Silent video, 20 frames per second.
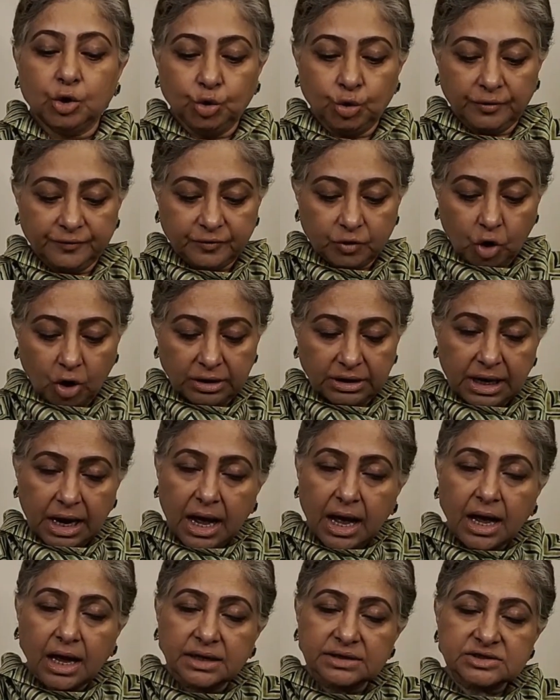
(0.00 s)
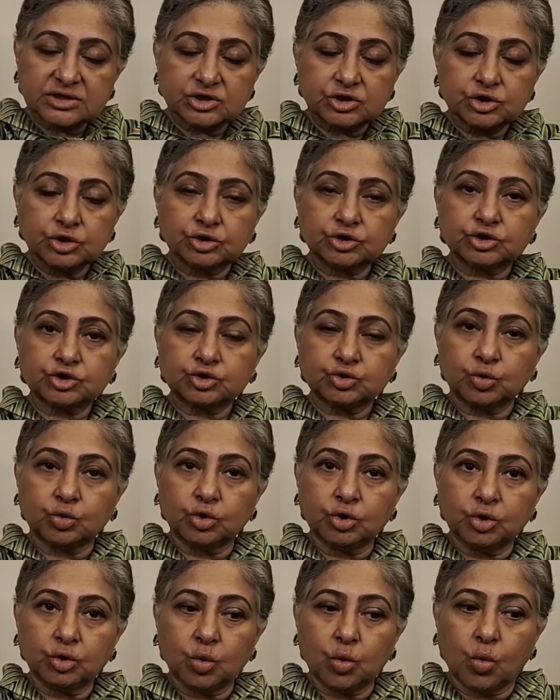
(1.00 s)
You've not asked your
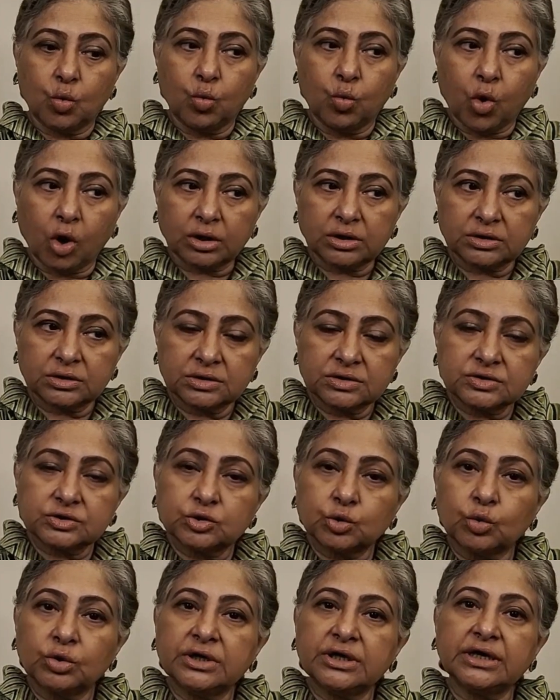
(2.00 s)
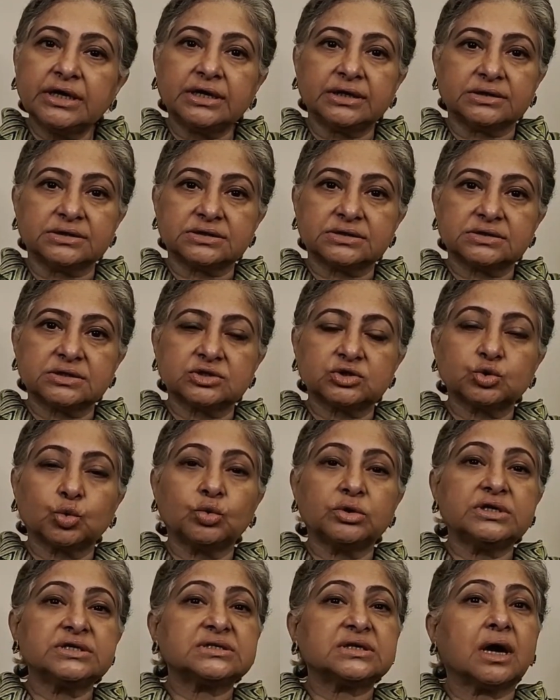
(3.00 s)
soul what the soul needs. The
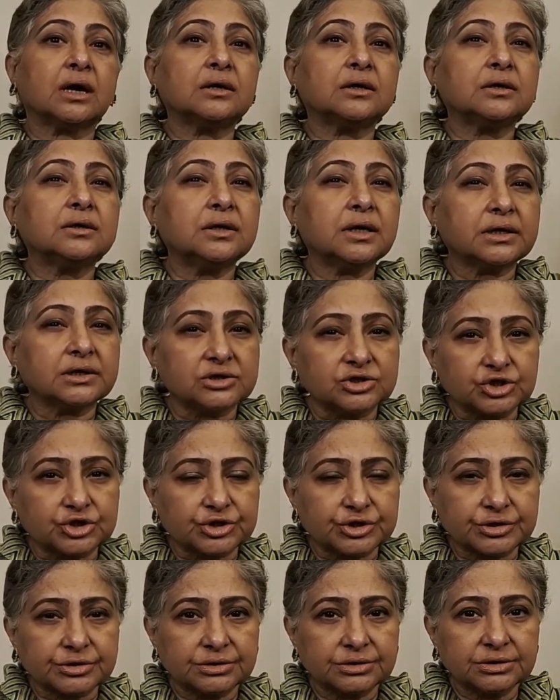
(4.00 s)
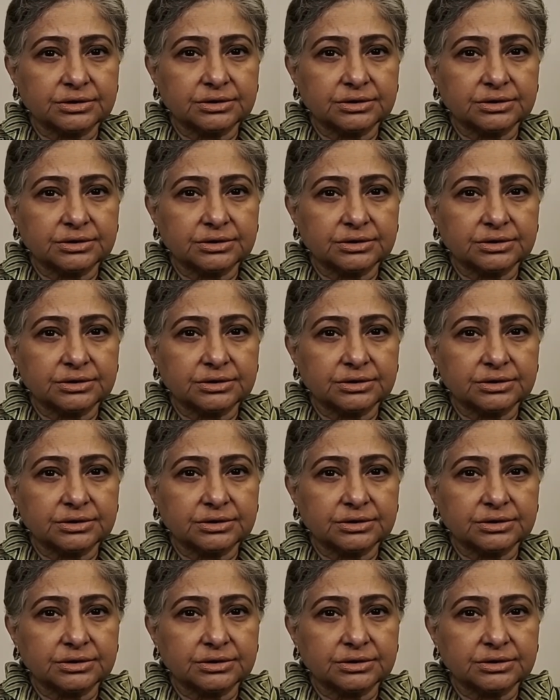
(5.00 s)
soul is undernourished.